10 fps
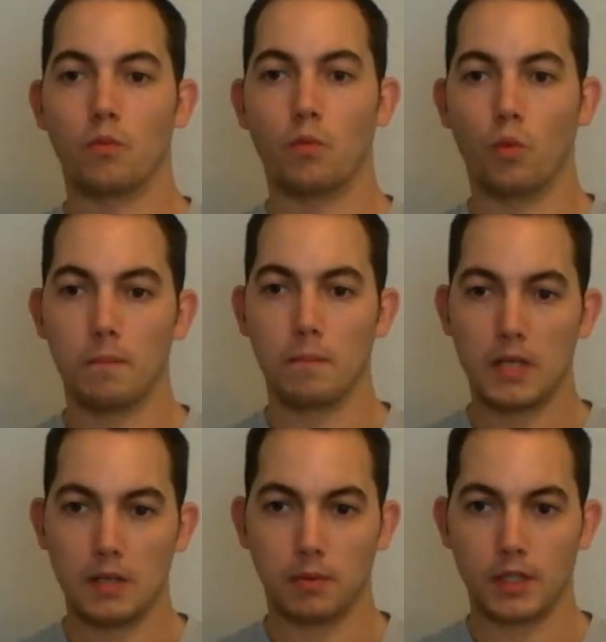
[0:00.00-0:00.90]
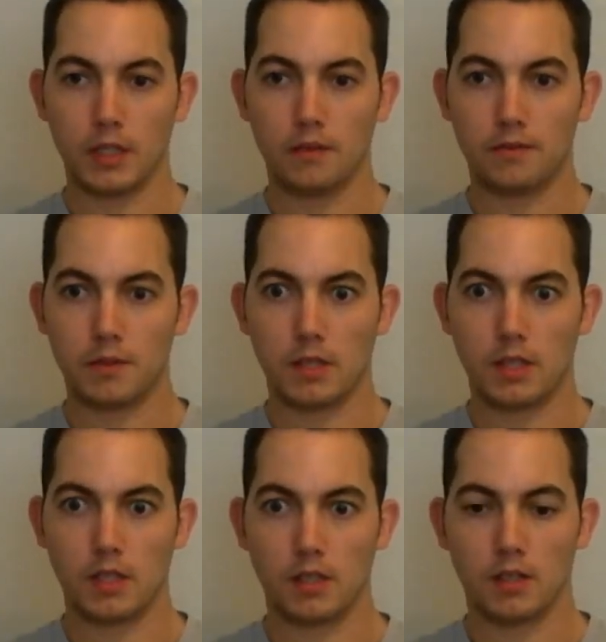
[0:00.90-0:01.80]
what many believe to
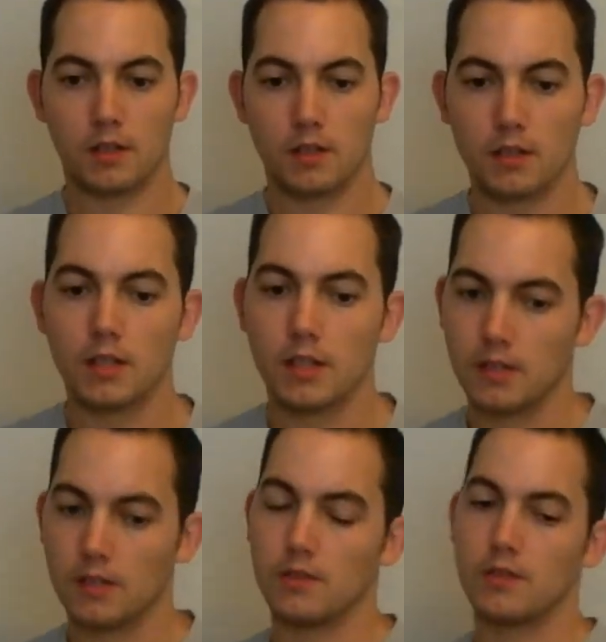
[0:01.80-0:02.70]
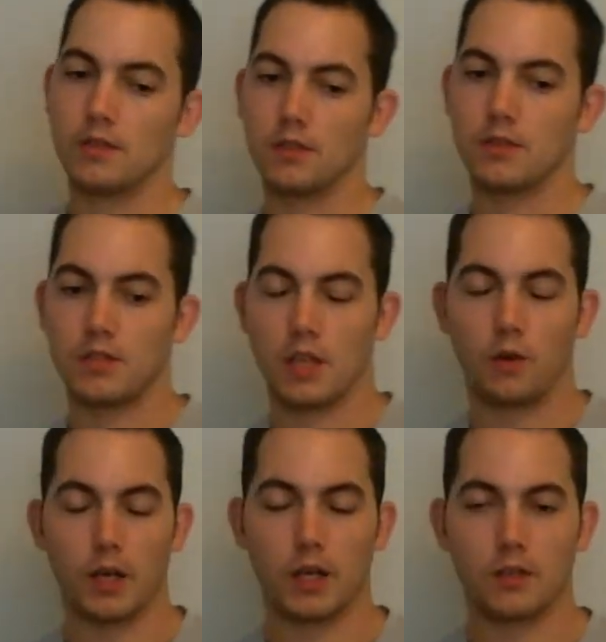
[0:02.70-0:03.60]
be is set a
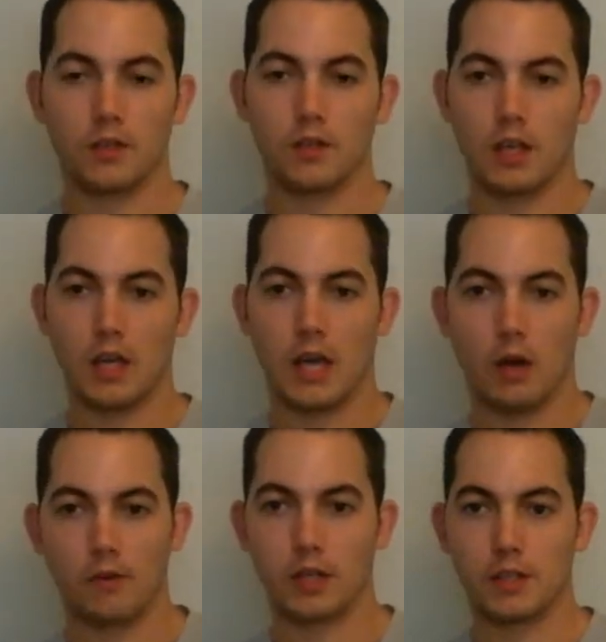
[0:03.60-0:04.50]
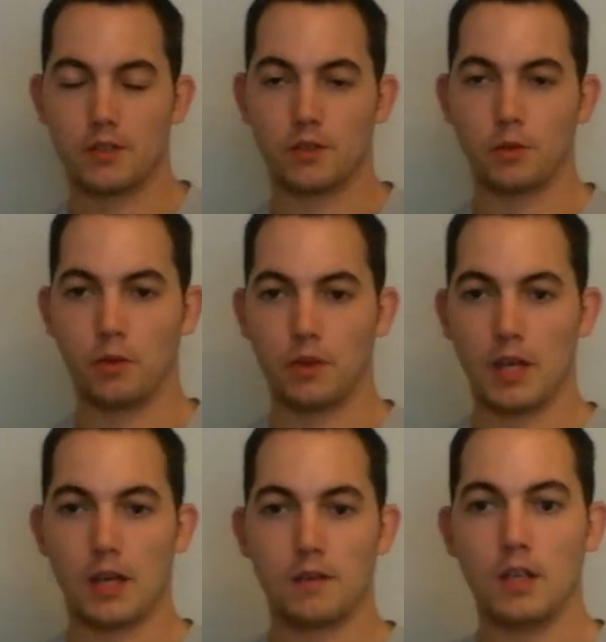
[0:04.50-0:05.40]
record. However, I disagree with
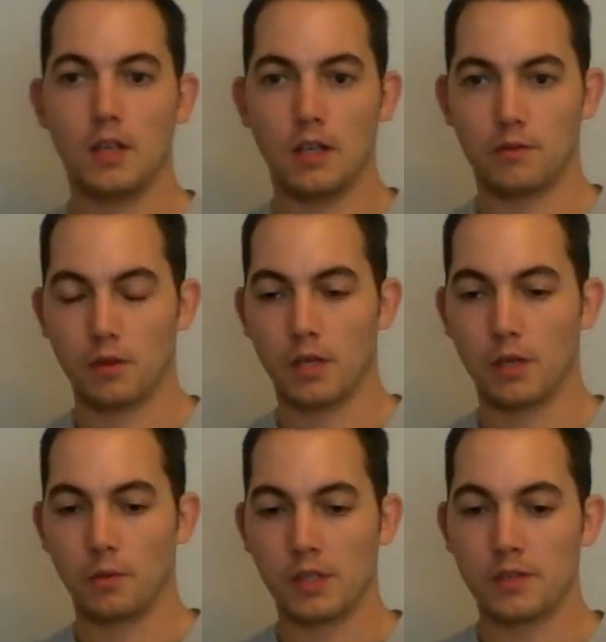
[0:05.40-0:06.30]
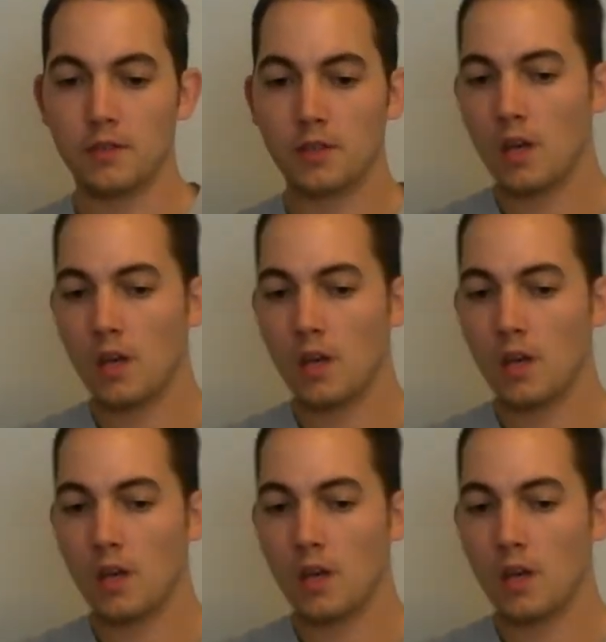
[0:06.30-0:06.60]
that for many reasons.